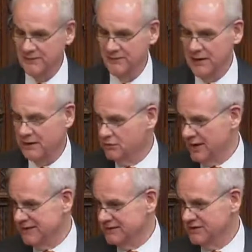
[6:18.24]
a
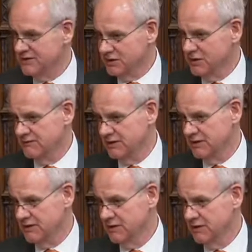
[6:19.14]
great
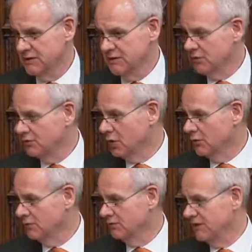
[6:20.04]
disservice to the
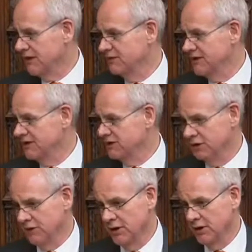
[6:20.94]
moral
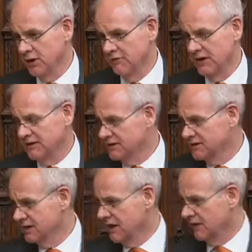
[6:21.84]
foundation of our
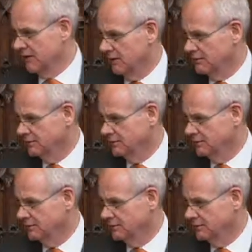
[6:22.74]
society.